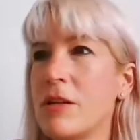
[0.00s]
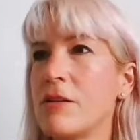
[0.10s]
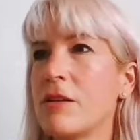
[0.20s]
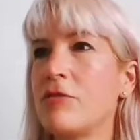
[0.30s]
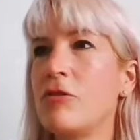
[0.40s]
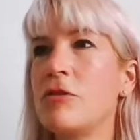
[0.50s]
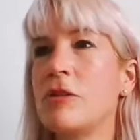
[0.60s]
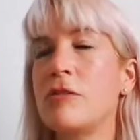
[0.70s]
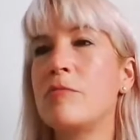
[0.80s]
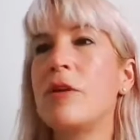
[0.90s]
is
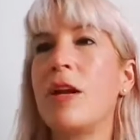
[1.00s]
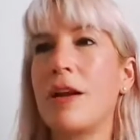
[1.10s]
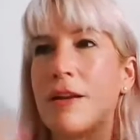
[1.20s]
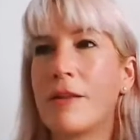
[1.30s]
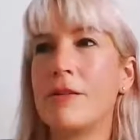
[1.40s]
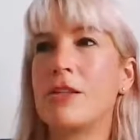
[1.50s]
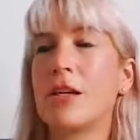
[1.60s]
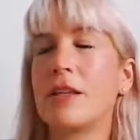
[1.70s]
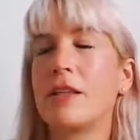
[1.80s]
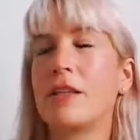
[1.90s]
confusing to me, and I
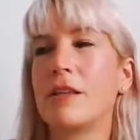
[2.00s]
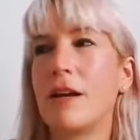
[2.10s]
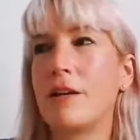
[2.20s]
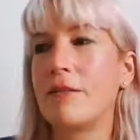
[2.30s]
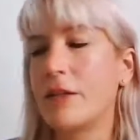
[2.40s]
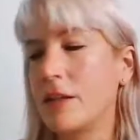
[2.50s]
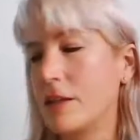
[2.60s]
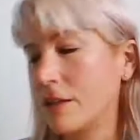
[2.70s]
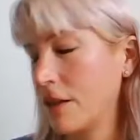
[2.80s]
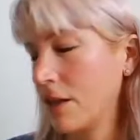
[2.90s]
reject it out of hand."